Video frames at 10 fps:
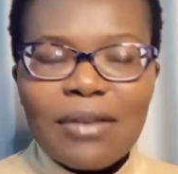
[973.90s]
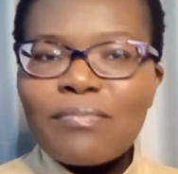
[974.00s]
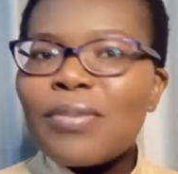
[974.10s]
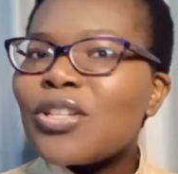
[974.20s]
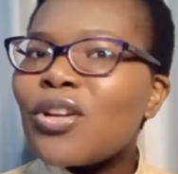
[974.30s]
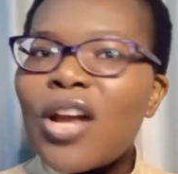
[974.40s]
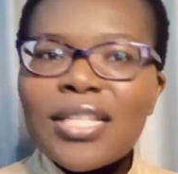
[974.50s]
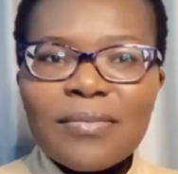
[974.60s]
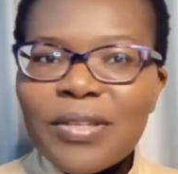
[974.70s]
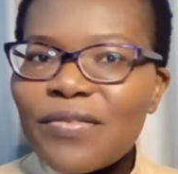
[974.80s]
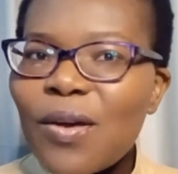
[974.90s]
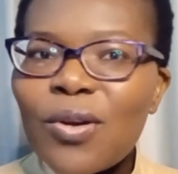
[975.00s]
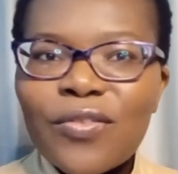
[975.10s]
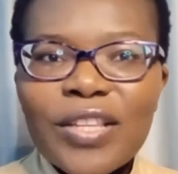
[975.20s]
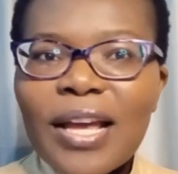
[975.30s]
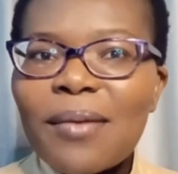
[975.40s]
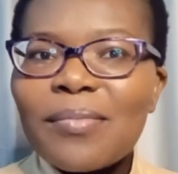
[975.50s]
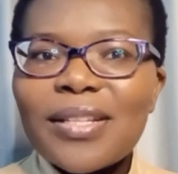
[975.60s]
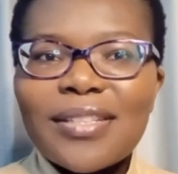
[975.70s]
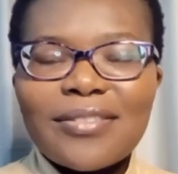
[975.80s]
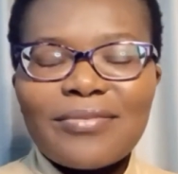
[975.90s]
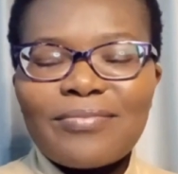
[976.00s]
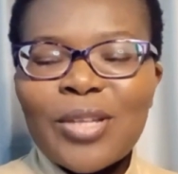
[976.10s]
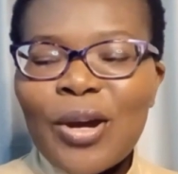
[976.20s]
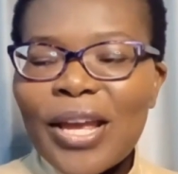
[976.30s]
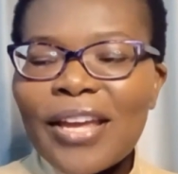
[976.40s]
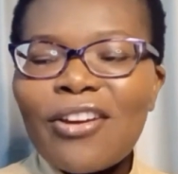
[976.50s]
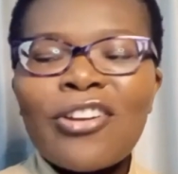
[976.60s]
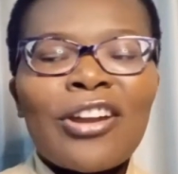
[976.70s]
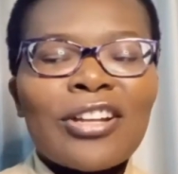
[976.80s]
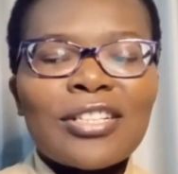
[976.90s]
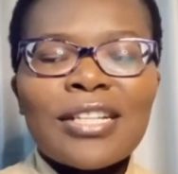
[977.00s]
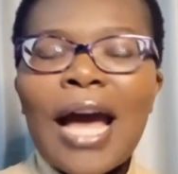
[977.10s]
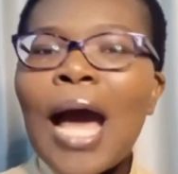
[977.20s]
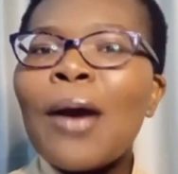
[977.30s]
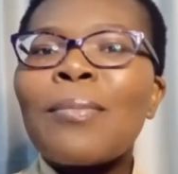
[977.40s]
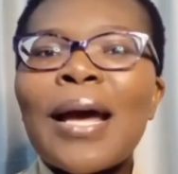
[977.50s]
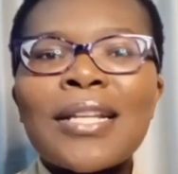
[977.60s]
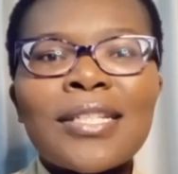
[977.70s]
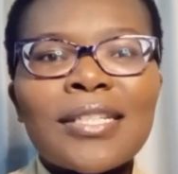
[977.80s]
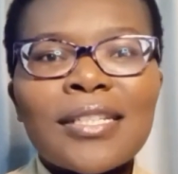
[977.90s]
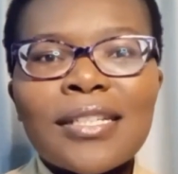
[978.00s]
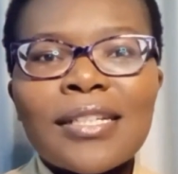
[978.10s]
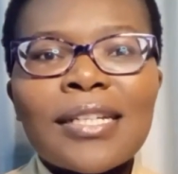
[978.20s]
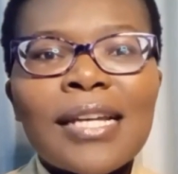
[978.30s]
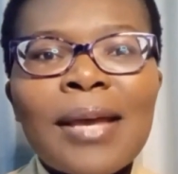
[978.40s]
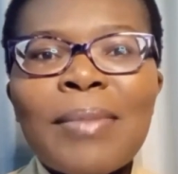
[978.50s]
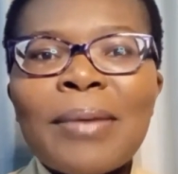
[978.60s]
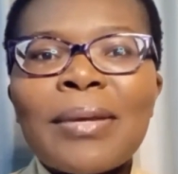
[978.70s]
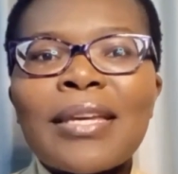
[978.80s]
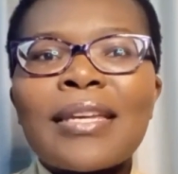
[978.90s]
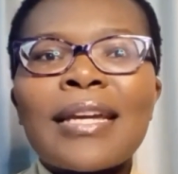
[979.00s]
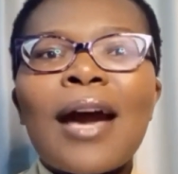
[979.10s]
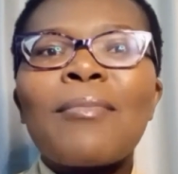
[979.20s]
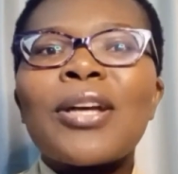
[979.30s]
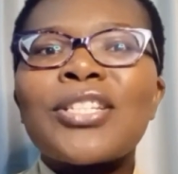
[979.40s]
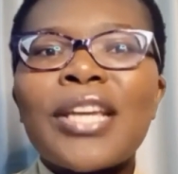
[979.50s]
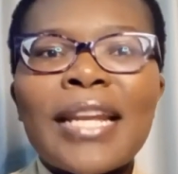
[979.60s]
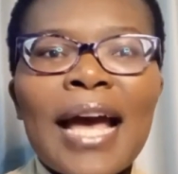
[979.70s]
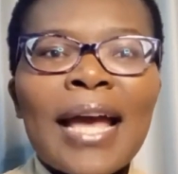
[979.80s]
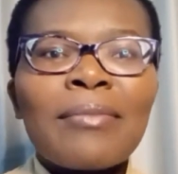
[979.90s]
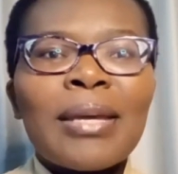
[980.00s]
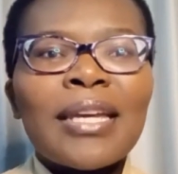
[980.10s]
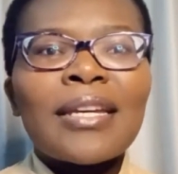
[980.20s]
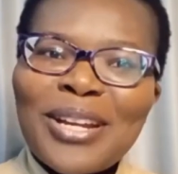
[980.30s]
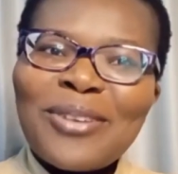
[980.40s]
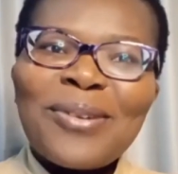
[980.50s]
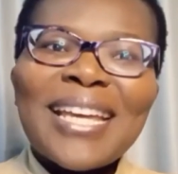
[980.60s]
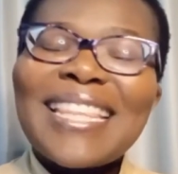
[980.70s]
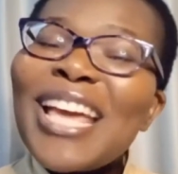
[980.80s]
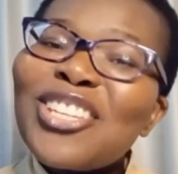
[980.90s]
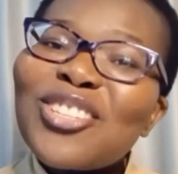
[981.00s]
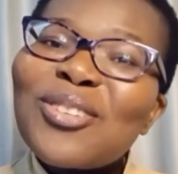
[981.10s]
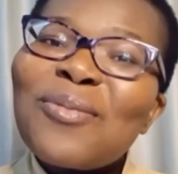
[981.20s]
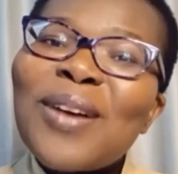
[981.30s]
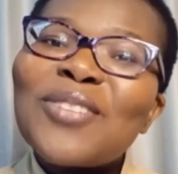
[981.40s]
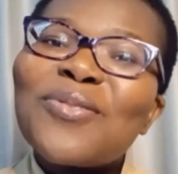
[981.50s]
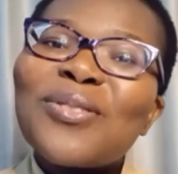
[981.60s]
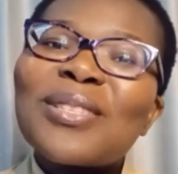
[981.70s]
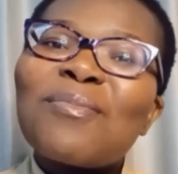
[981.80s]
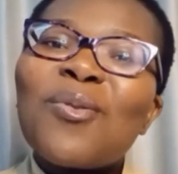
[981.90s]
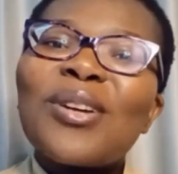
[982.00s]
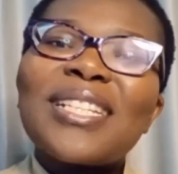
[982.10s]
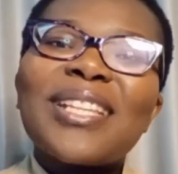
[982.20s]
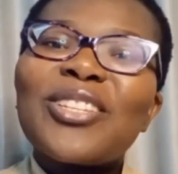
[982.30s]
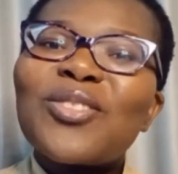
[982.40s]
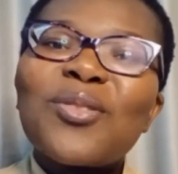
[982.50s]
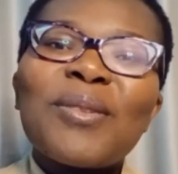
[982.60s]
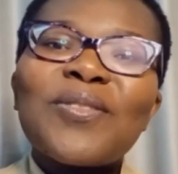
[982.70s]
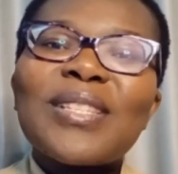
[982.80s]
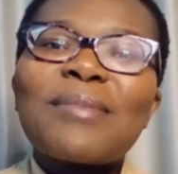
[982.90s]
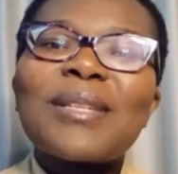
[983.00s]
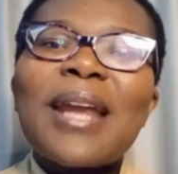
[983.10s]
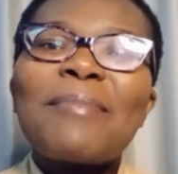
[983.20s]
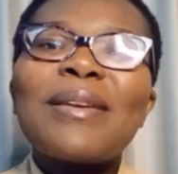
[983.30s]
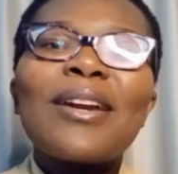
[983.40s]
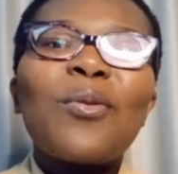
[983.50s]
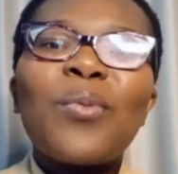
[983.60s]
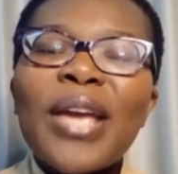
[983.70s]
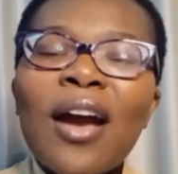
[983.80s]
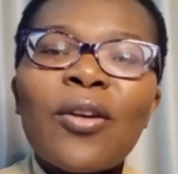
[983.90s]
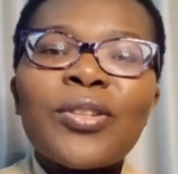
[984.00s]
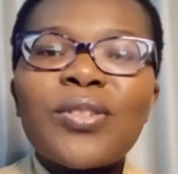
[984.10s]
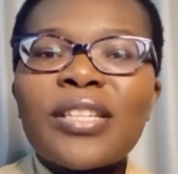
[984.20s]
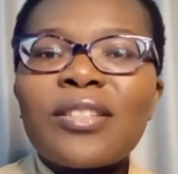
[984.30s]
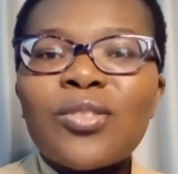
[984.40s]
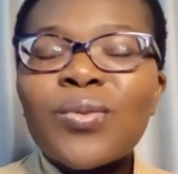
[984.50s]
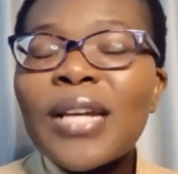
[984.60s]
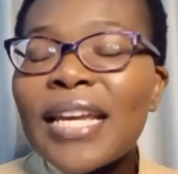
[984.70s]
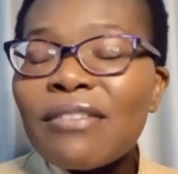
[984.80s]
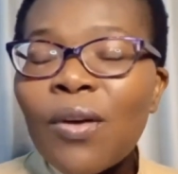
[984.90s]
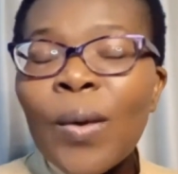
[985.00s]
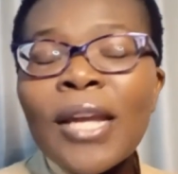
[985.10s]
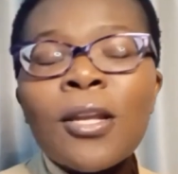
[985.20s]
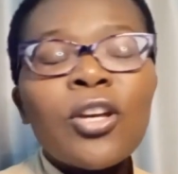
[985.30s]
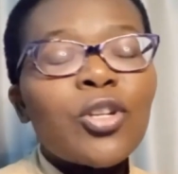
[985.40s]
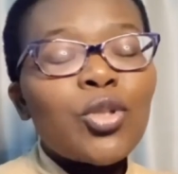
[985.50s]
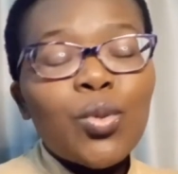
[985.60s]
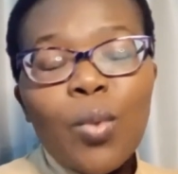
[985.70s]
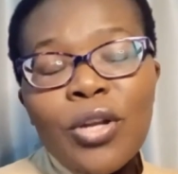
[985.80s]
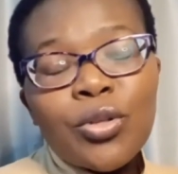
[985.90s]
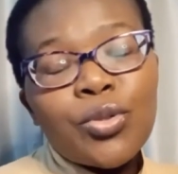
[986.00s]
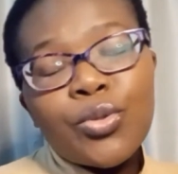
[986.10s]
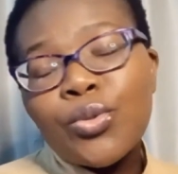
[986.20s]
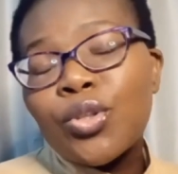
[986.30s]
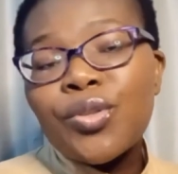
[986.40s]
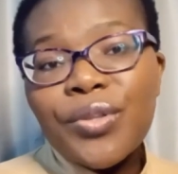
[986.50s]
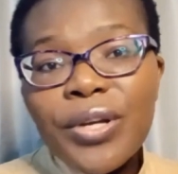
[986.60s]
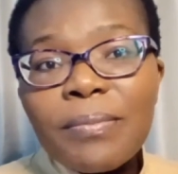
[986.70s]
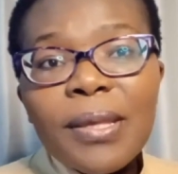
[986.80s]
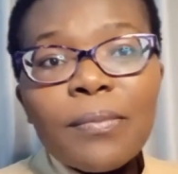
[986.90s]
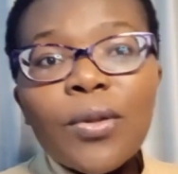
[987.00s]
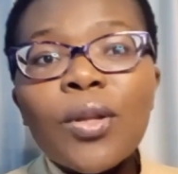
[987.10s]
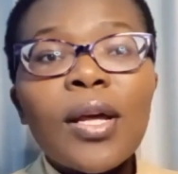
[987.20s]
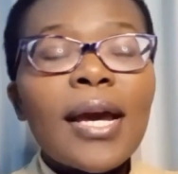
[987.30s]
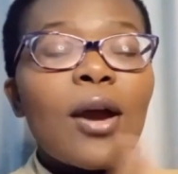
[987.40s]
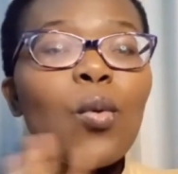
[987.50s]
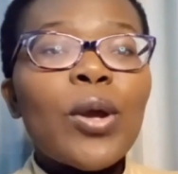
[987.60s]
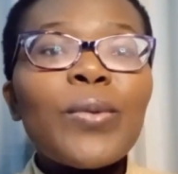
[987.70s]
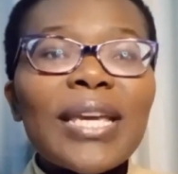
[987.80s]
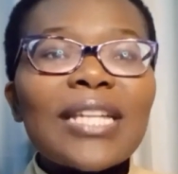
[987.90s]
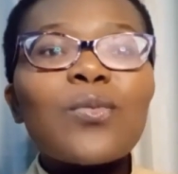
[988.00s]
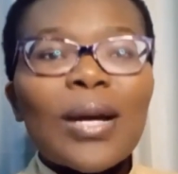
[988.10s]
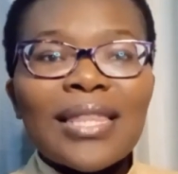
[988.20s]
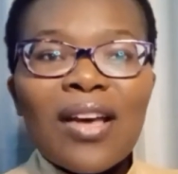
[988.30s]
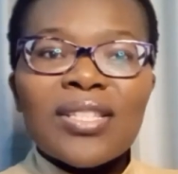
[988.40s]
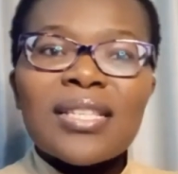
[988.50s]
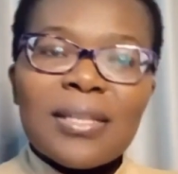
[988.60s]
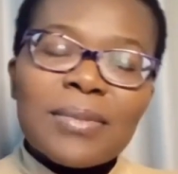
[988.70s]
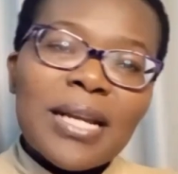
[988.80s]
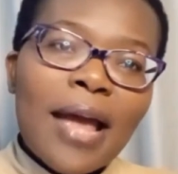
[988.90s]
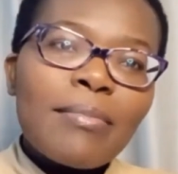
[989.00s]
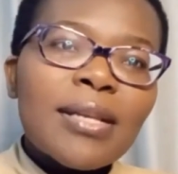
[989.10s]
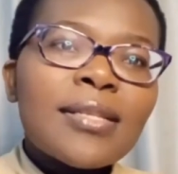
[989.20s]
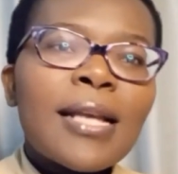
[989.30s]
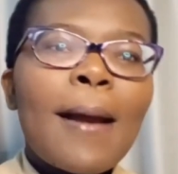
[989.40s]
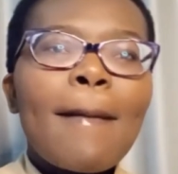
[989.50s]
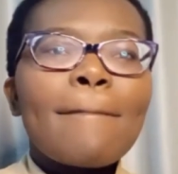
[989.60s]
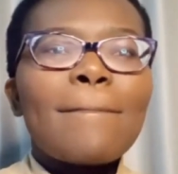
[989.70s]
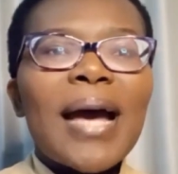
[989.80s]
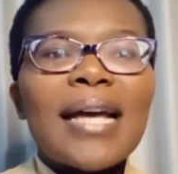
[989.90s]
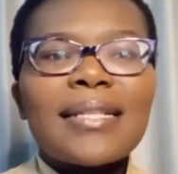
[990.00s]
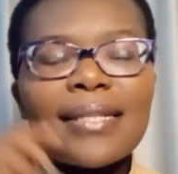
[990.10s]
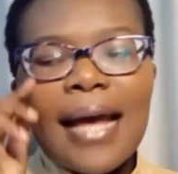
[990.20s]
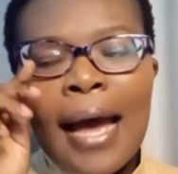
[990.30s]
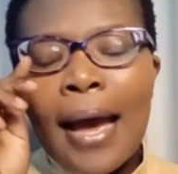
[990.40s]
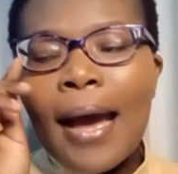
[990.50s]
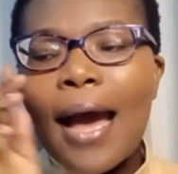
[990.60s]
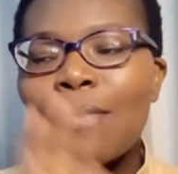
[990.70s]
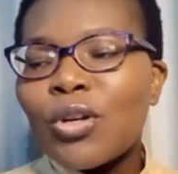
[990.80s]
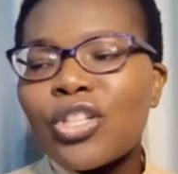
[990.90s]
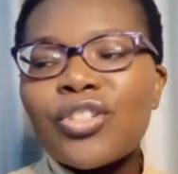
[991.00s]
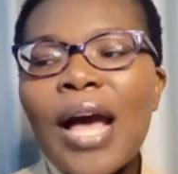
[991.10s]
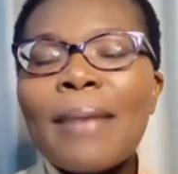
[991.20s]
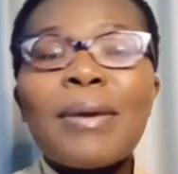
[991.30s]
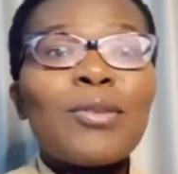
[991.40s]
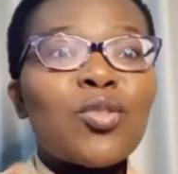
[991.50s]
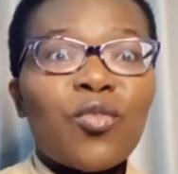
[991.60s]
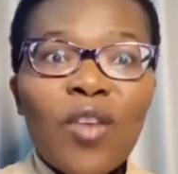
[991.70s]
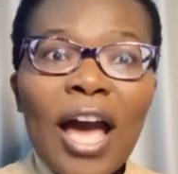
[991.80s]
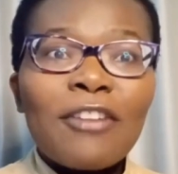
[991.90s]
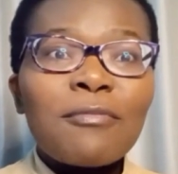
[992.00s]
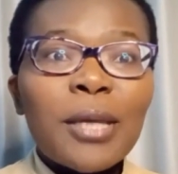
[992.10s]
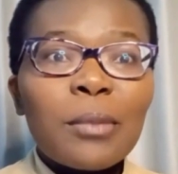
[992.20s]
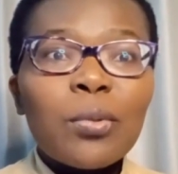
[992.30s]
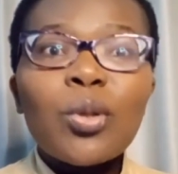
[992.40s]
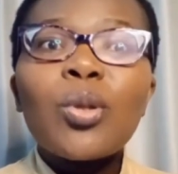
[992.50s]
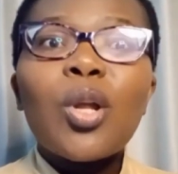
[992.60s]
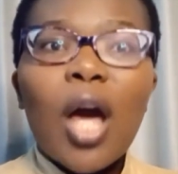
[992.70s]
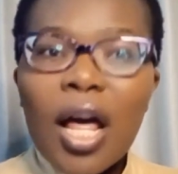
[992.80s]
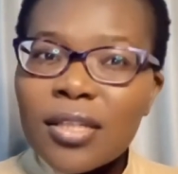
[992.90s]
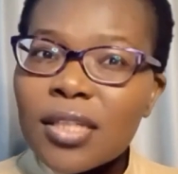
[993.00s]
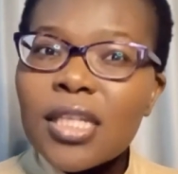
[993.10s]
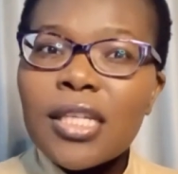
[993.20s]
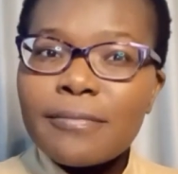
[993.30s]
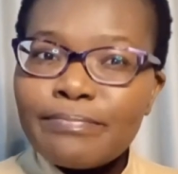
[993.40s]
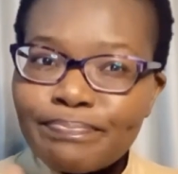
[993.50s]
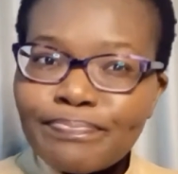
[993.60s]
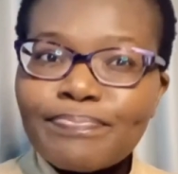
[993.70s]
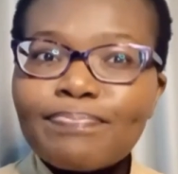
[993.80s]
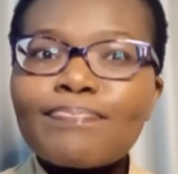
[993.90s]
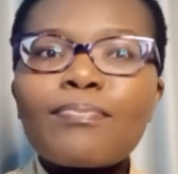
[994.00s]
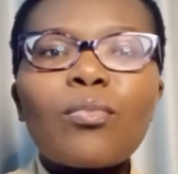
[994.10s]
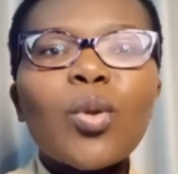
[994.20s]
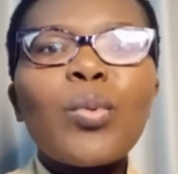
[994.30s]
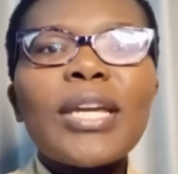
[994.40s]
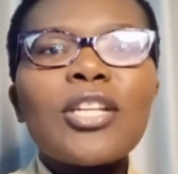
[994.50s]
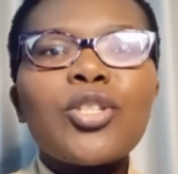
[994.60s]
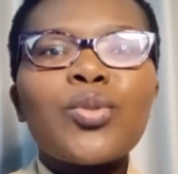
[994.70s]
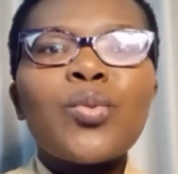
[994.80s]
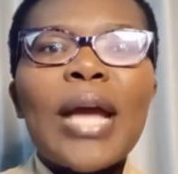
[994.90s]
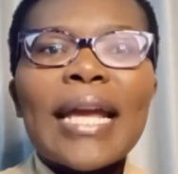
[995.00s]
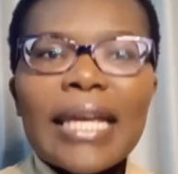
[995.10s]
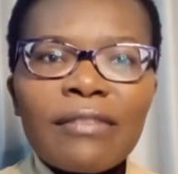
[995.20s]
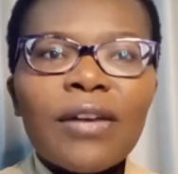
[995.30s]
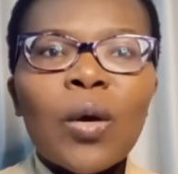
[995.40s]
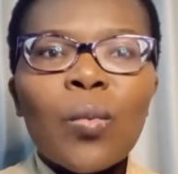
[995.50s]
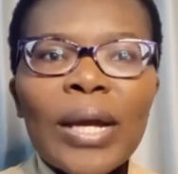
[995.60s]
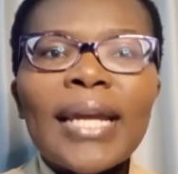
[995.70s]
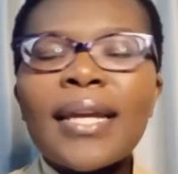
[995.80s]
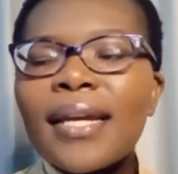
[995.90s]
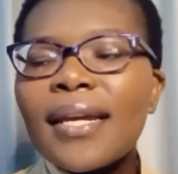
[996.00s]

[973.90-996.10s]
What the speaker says: But don't ask me if I work for the company, okay, or not. How much am I making? How much can I make? But anyway, thank you so much for your support. Thank you so much for subscribing. We are going to do a giveaway, not to 1, not to 2, not to 3 people when we hit 1,000 subscribers. But I'm going to try maybe to 5 people. I'll see. We can do a giveaway.